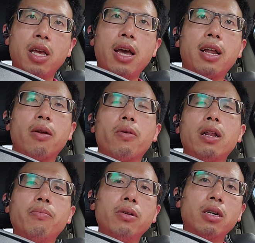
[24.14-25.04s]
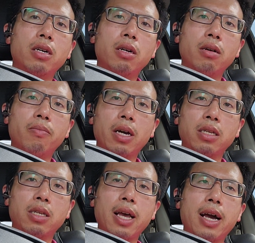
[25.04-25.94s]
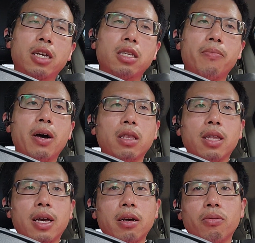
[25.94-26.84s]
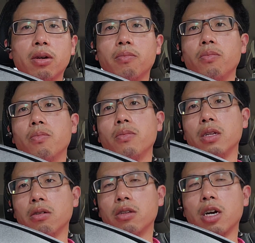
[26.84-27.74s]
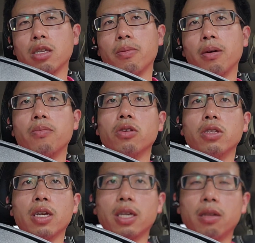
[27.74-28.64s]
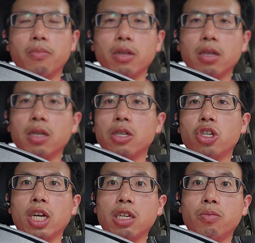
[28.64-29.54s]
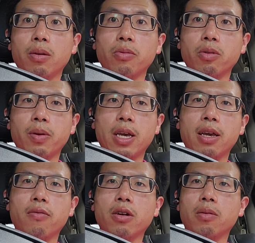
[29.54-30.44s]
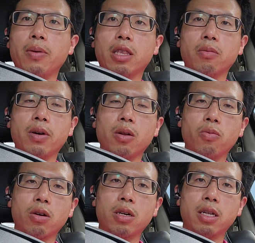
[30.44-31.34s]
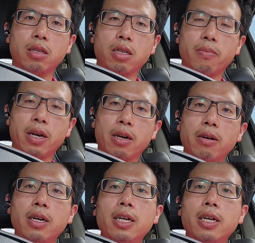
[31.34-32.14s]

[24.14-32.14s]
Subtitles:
And I read a book by Sachs about that, where it talks about music and the ability to change people's behavior and make their mind work somehow.